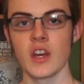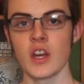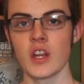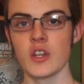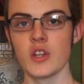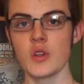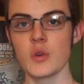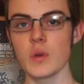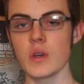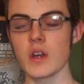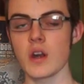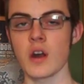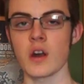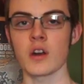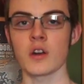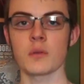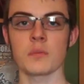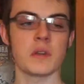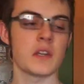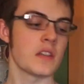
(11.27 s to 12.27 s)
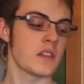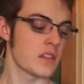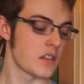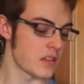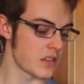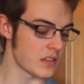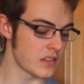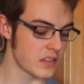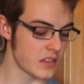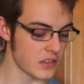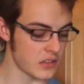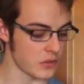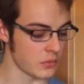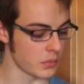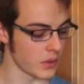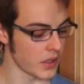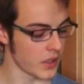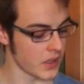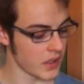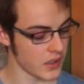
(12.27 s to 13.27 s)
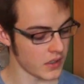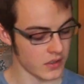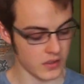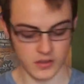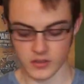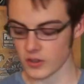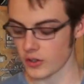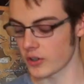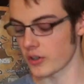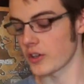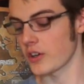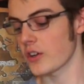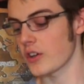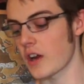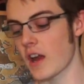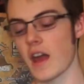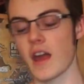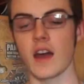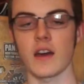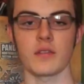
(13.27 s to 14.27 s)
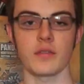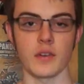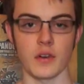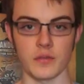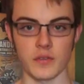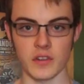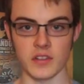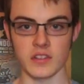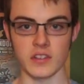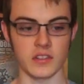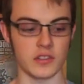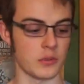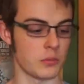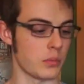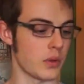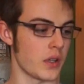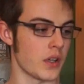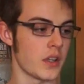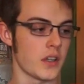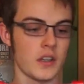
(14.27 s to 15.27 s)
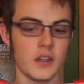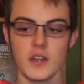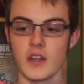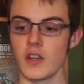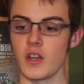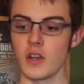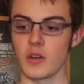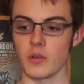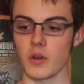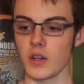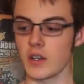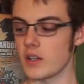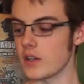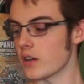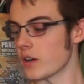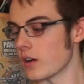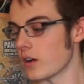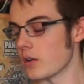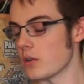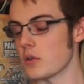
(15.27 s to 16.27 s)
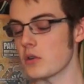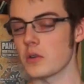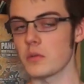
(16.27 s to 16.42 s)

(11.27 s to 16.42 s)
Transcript: Nui Harime's Scissor Blade, or her half of the Scissor Blade, right here.